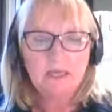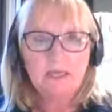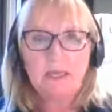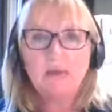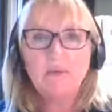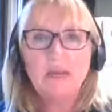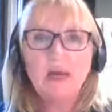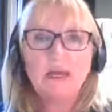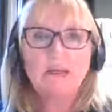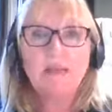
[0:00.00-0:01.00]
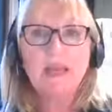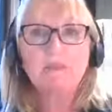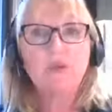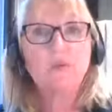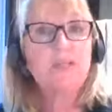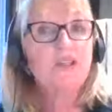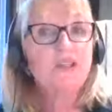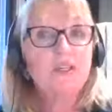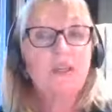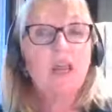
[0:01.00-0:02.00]
And here we are coming up to
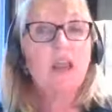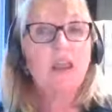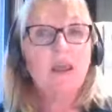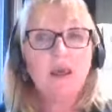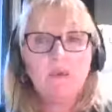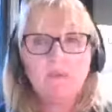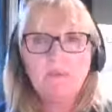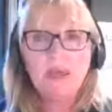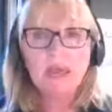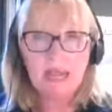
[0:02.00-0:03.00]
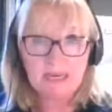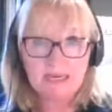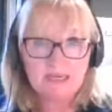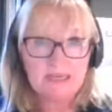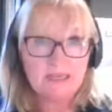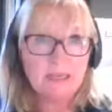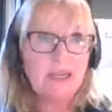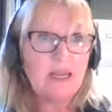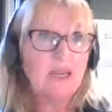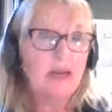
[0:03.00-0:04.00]
question number eight
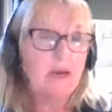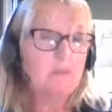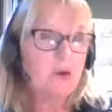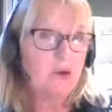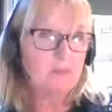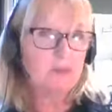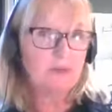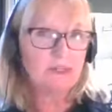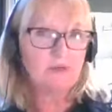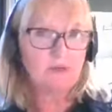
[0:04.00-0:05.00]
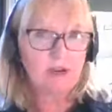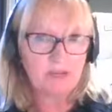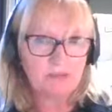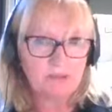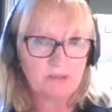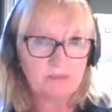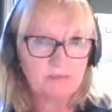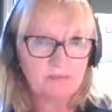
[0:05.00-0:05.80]
in our pop music round.